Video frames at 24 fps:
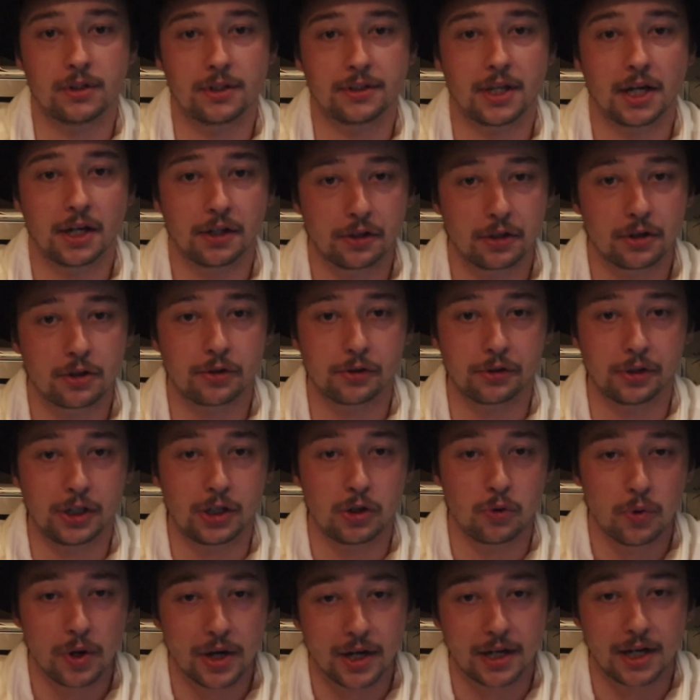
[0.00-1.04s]
that they literally
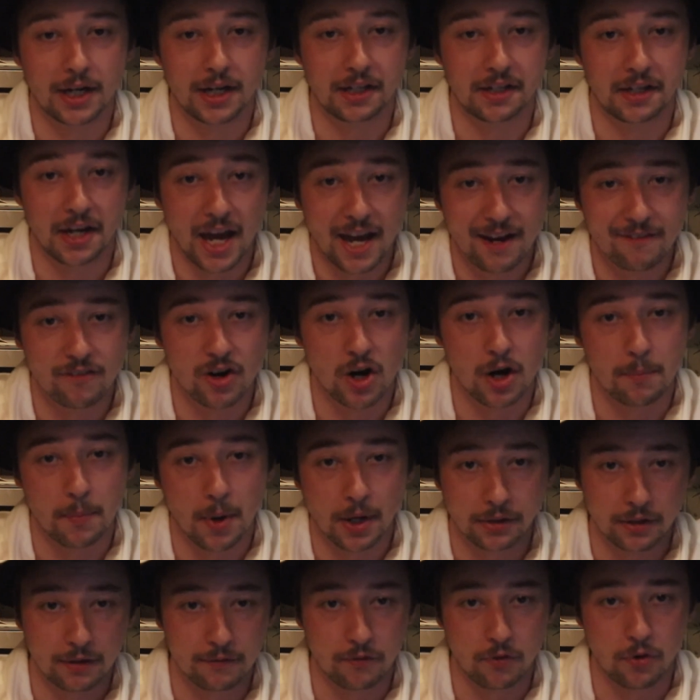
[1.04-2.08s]
quit and gave up
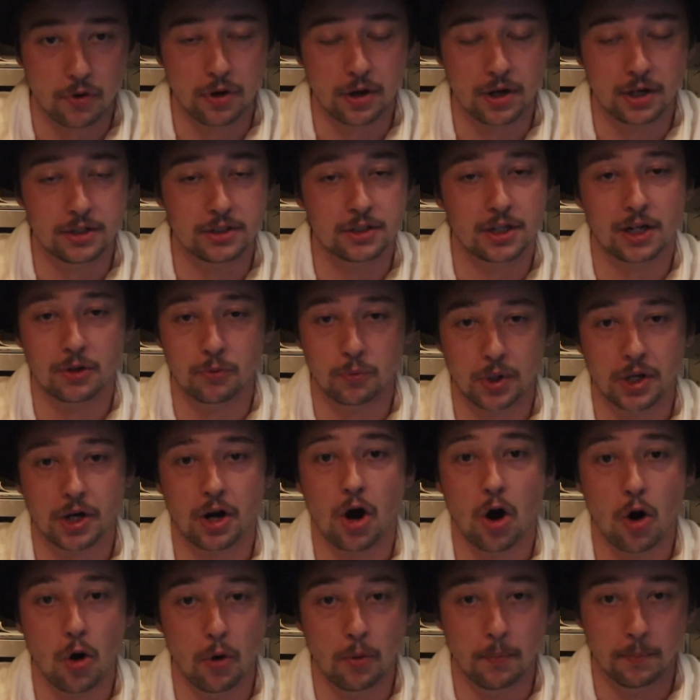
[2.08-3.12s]
on the voyage and went
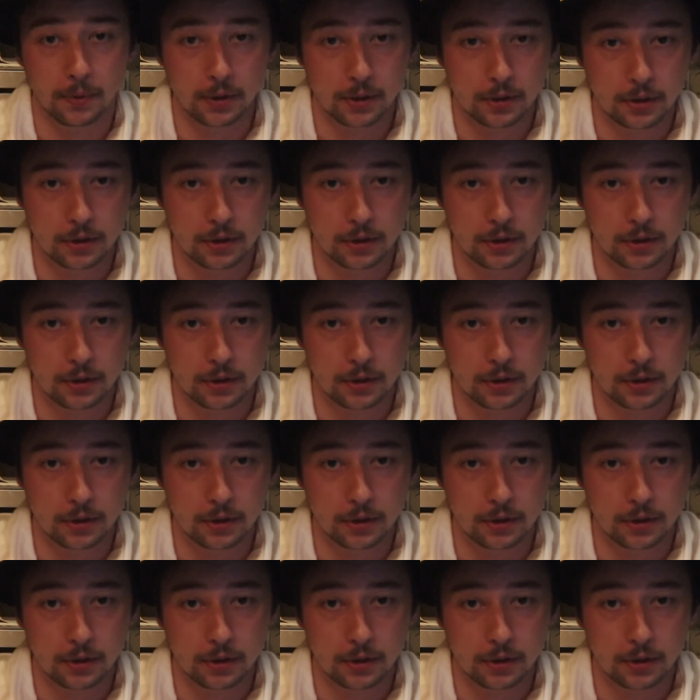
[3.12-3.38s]
home.